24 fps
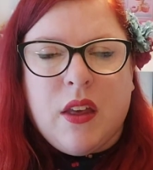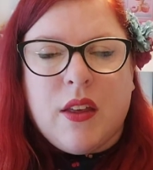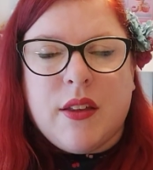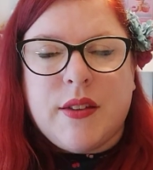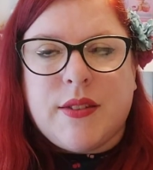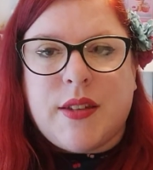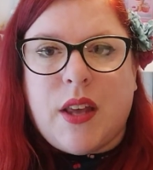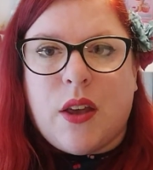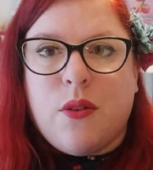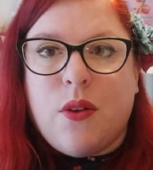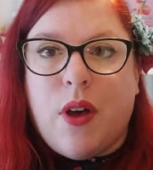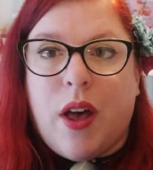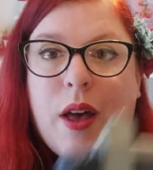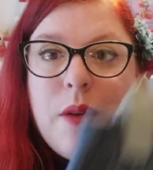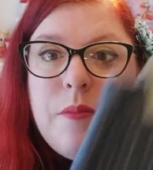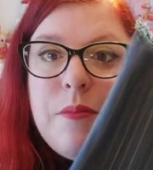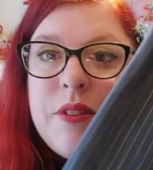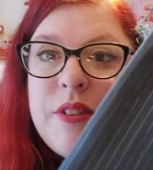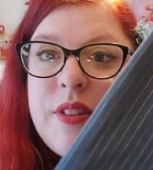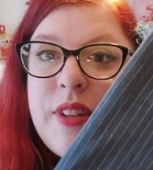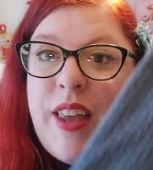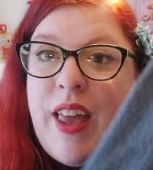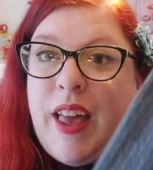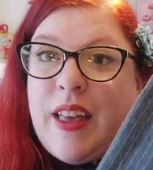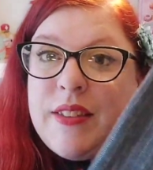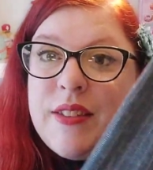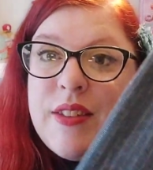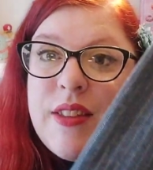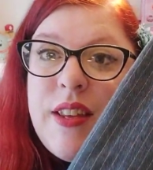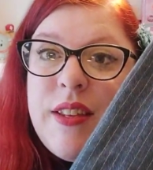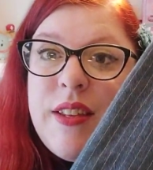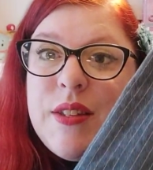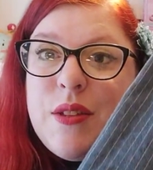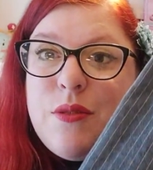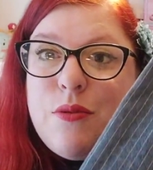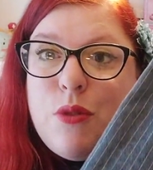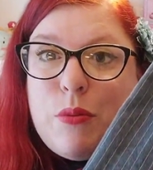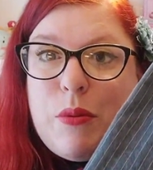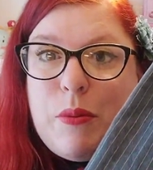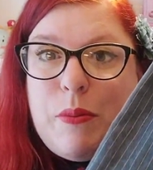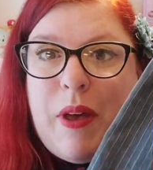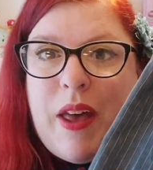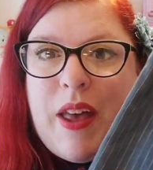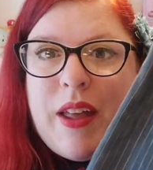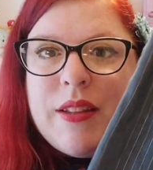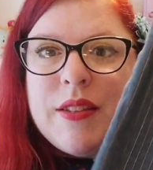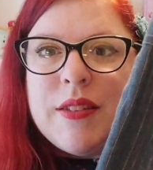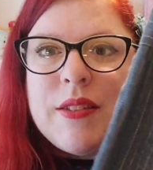So yes, these are the Robbie
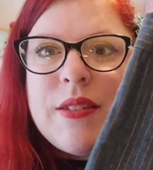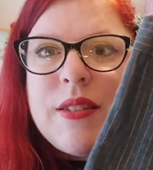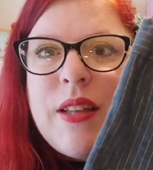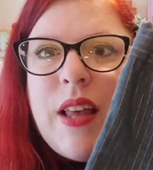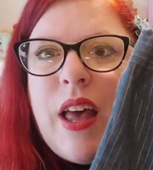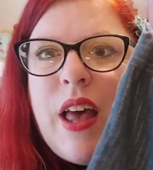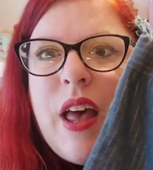pants.